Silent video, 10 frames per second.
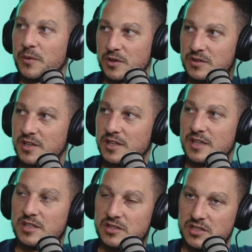when
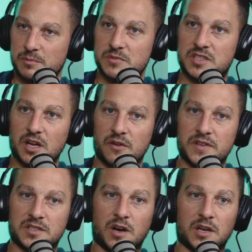some stuff
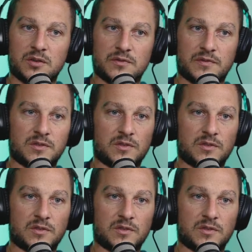is kind of